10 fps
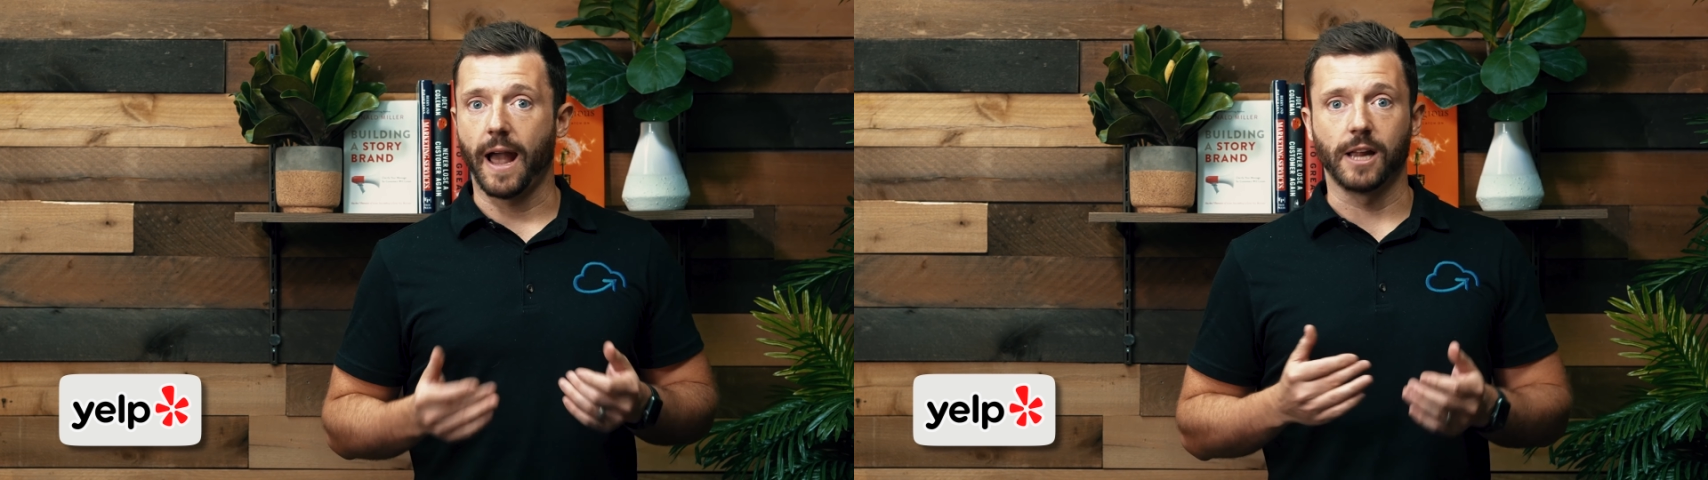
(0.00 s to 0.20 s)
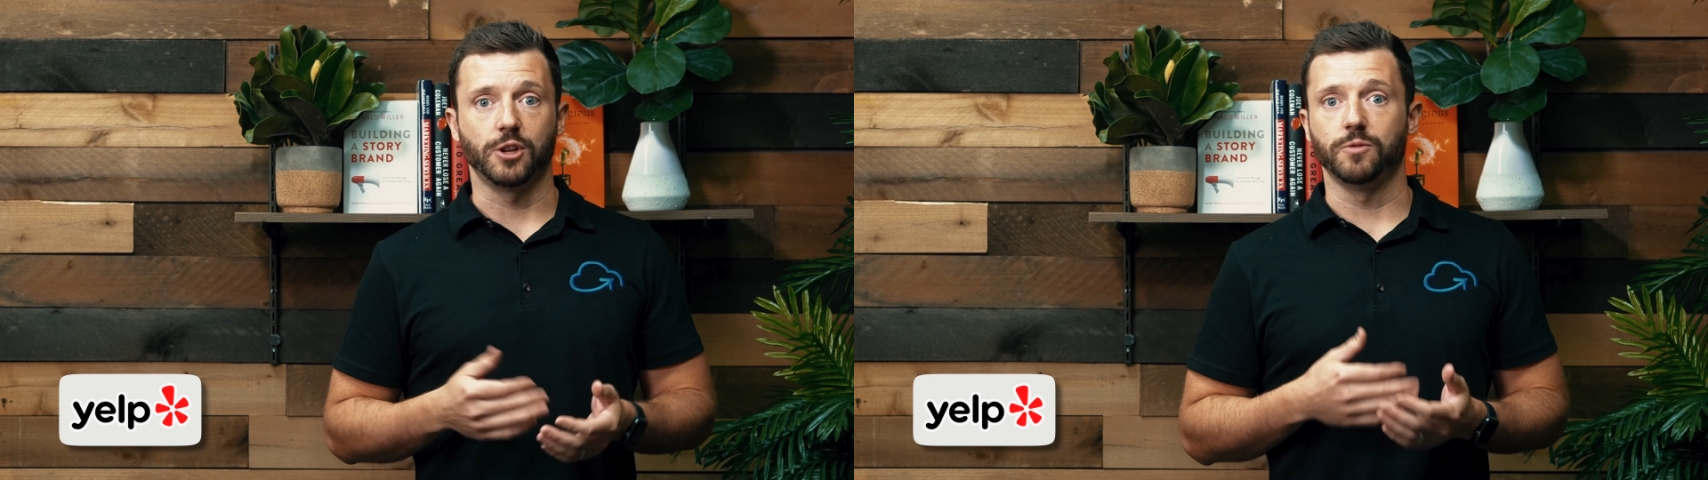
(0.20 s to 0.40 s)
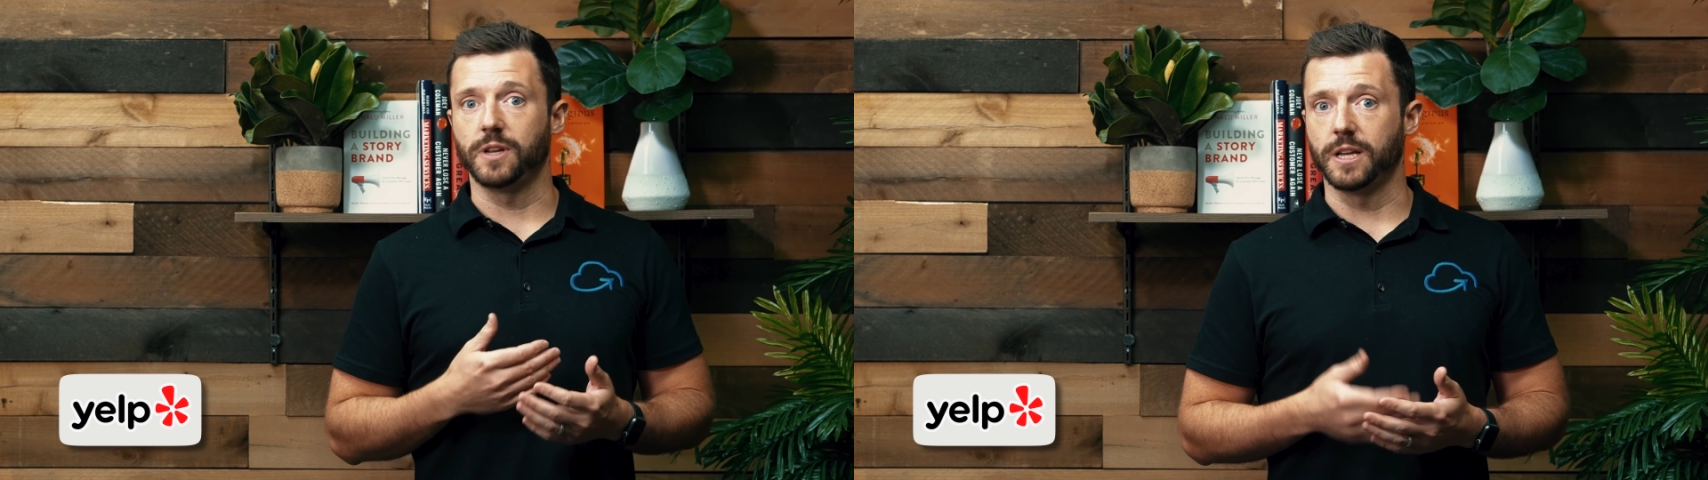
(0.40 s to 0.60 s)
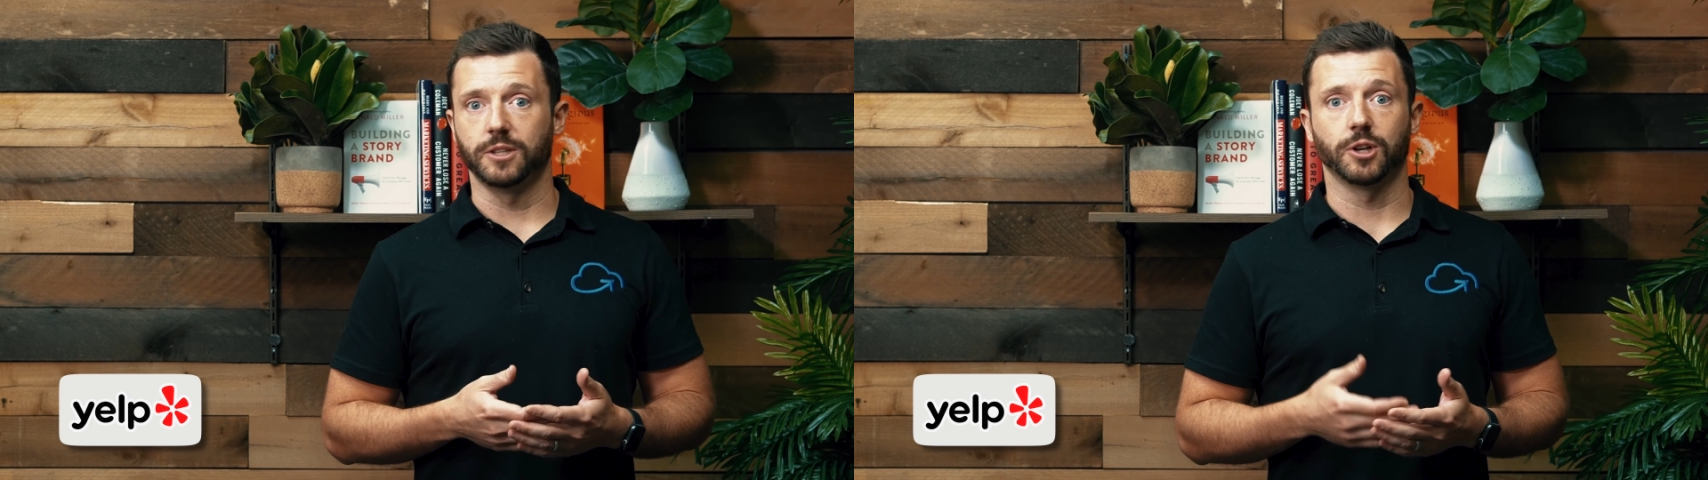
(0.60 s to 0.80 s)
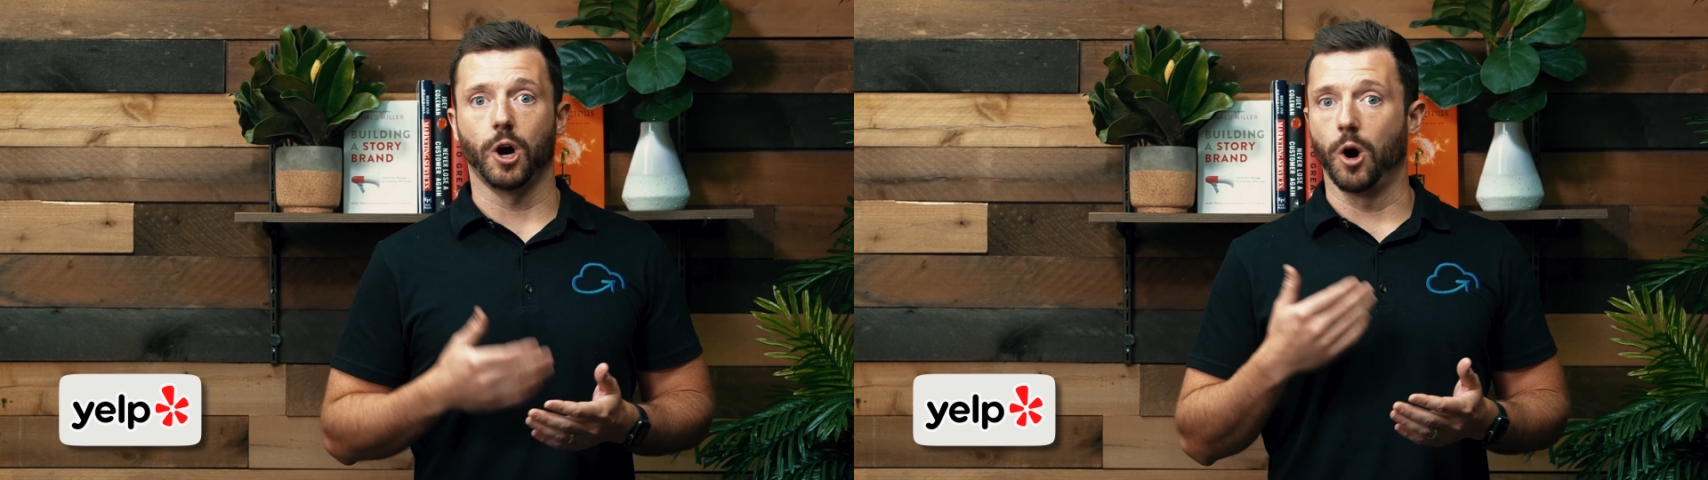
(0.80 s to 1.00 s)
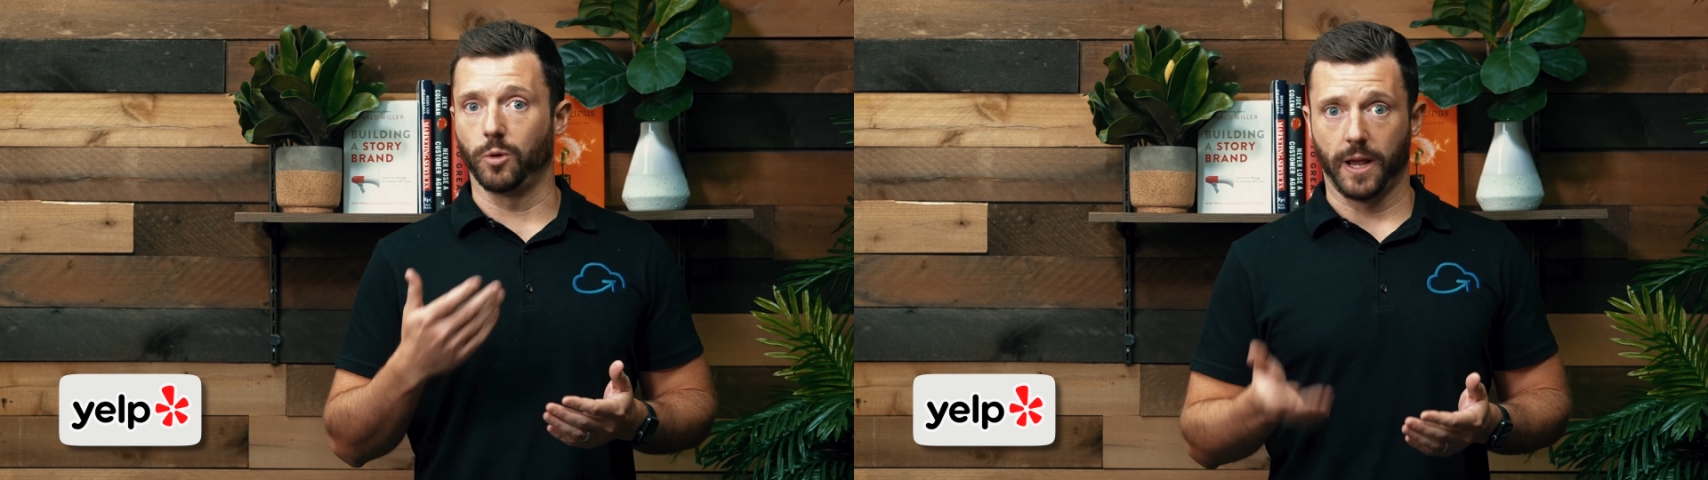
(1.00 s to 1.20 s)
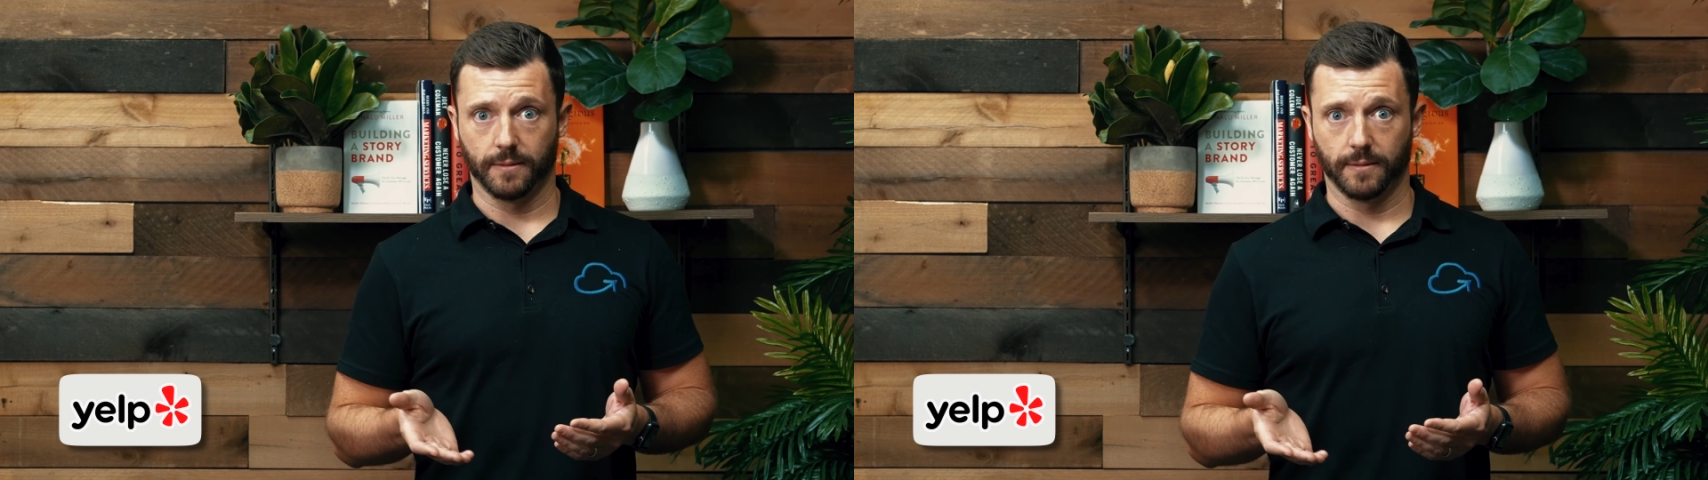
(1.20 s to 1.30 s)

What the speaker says: and you need to own it.